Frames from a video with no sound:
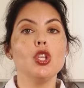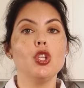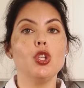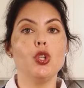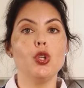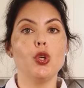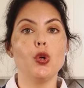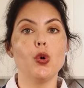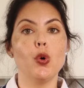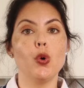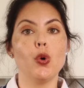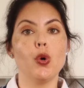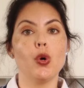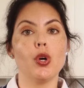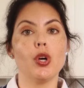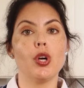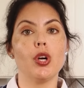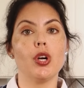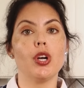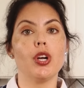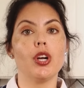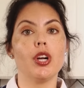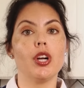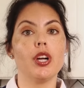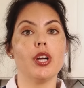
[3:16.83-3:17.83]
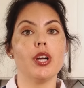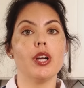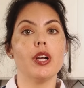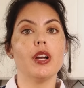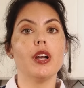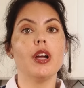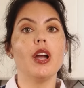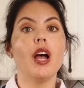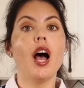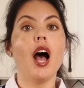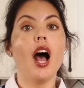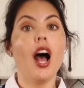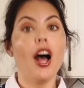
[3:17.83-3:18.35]
your
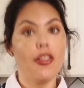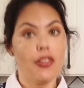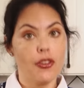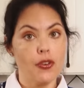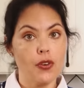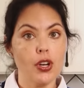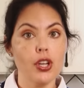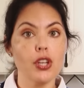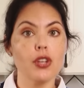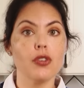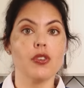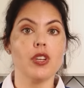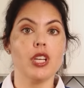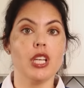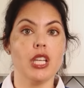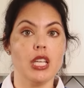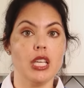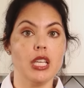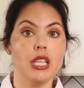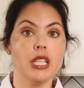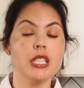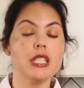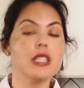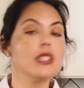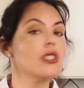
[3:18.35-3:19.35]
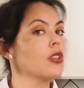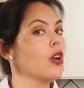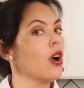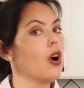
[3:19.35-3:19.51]
other ingredients